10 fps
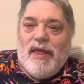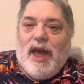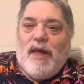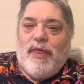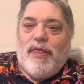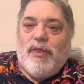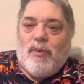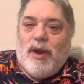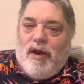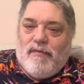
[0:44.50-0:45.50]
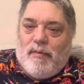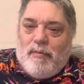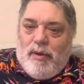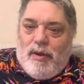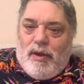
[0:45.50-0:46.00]
they got three of them.
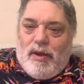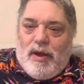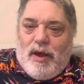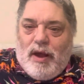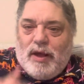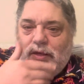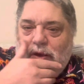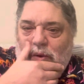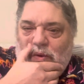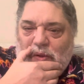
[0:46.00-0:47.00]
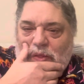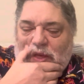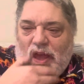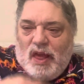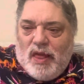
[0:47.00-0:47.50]
Uh, so
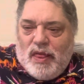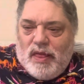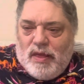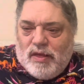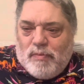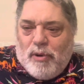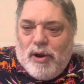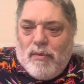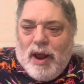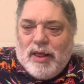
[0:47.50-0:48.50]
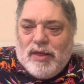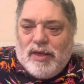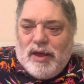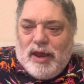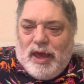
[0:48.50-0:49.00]
they spread around the
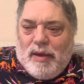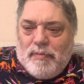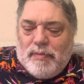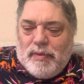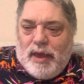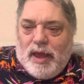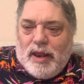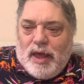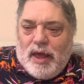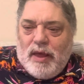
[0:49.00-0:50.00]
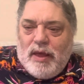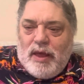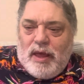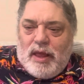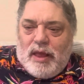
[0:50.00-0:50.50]
city. And uh,
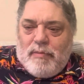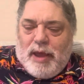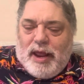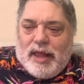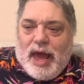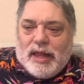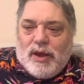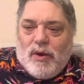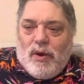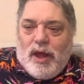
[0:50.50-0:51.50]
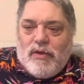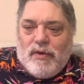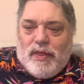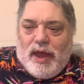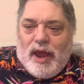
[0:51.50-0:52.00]
they made a tactical
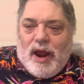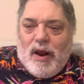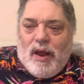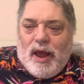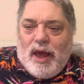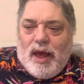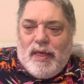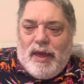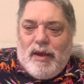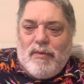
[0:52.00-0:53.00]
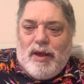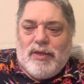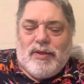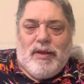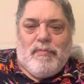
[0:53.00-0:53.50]
entry there. Uh, they
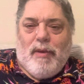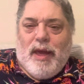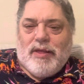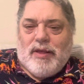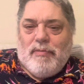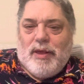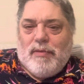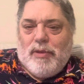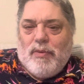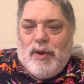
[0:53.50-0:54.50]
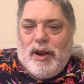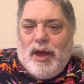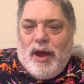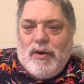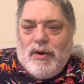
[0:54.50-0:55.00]
arrested estimates between
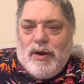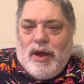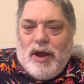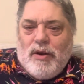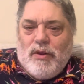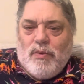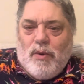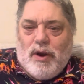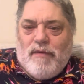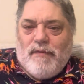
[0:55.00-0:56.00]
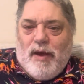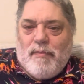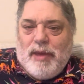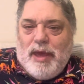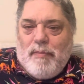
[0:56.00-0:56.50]
100 and 125
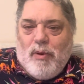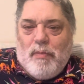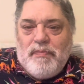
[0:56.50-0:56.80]
people.